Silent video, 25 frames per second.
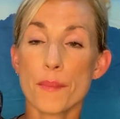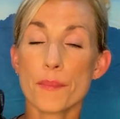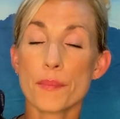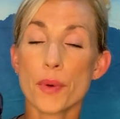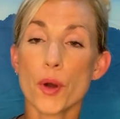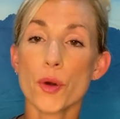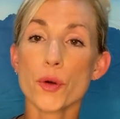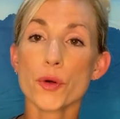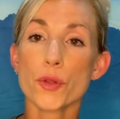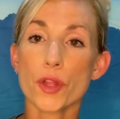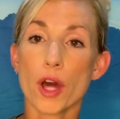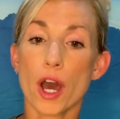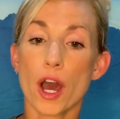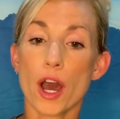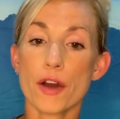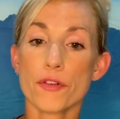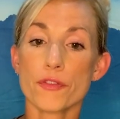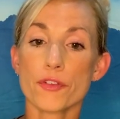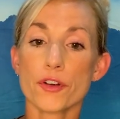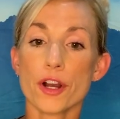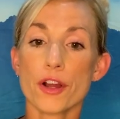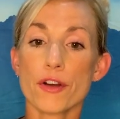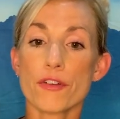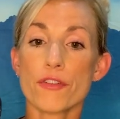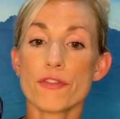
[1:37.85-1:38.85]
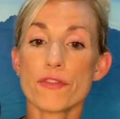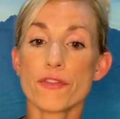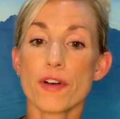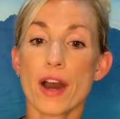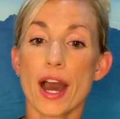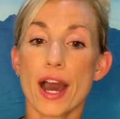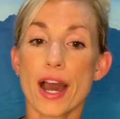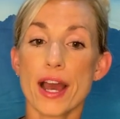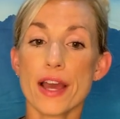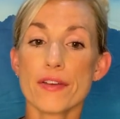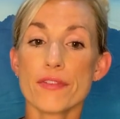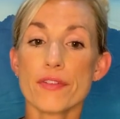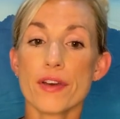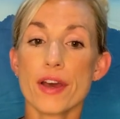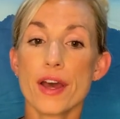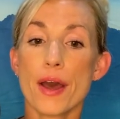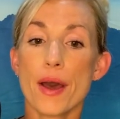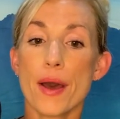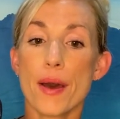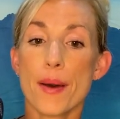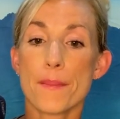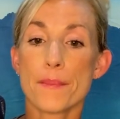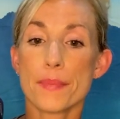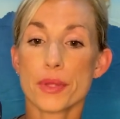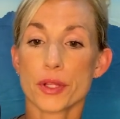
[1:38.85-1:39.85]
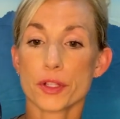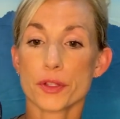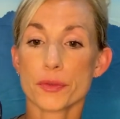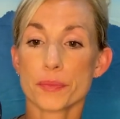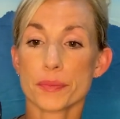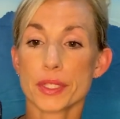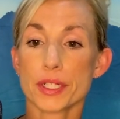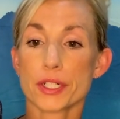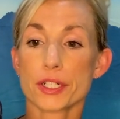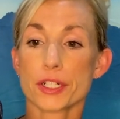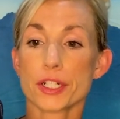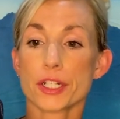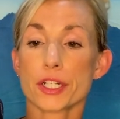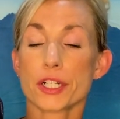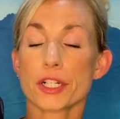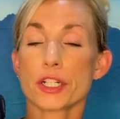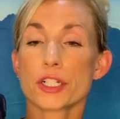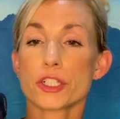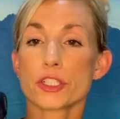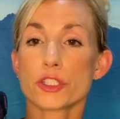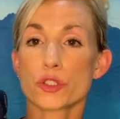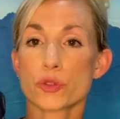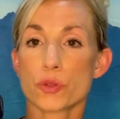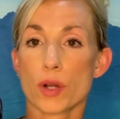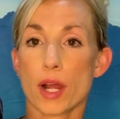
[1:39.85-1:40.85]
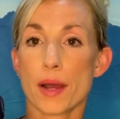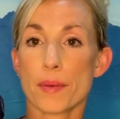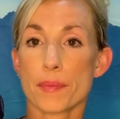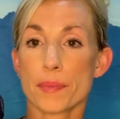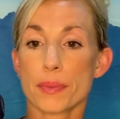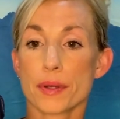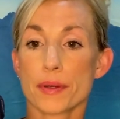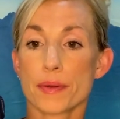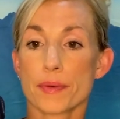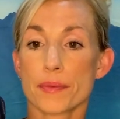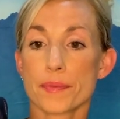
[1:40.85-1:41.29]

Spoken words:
both offer a 5 millimeter drop.